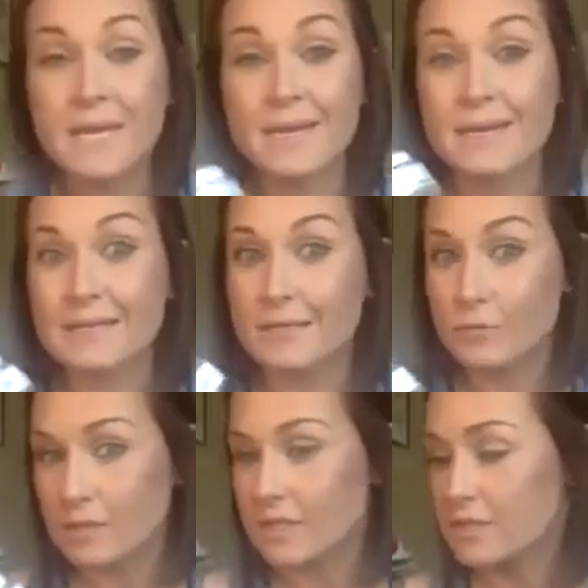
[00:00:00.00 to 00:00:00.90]
It kind of
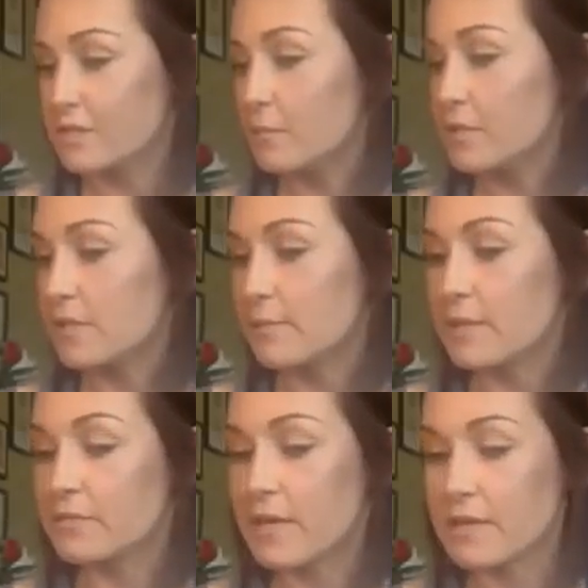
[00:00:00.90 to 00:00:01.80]
relates, so I'm going to talk
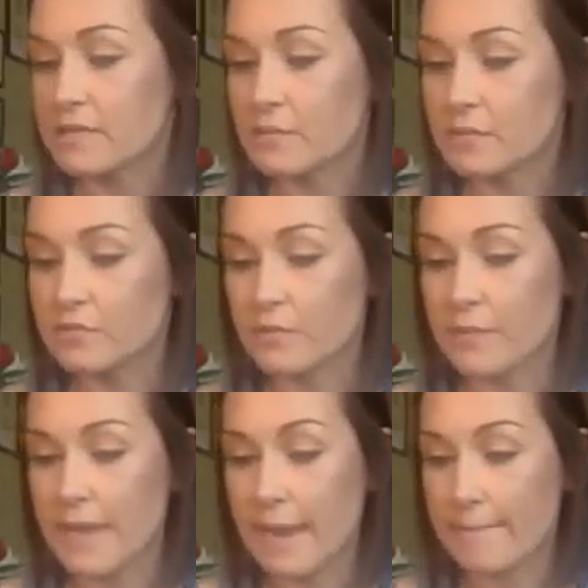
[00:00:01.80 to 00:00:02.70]
about that, except it's from an
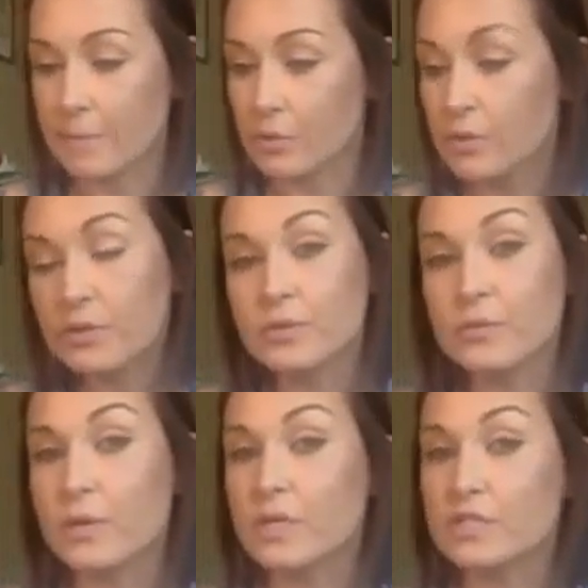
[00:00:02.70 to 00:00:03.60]
apple,
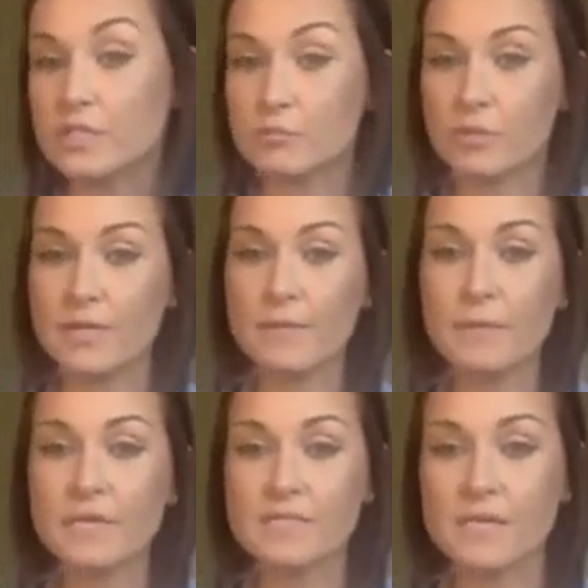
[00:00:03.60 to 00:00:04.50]
which is
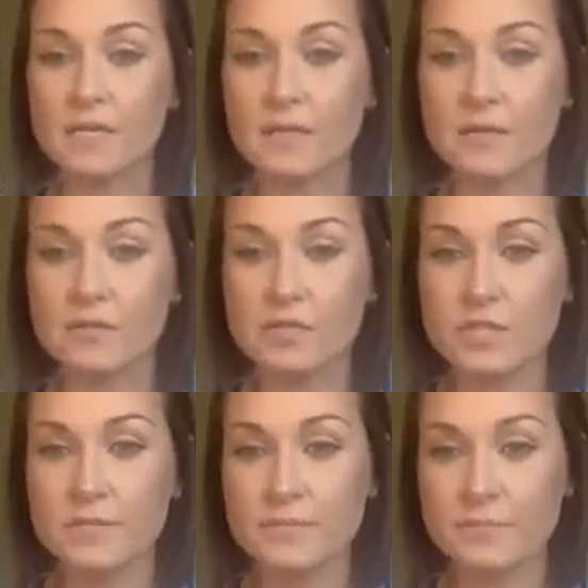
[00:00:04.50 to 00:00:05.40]
plant-based technology.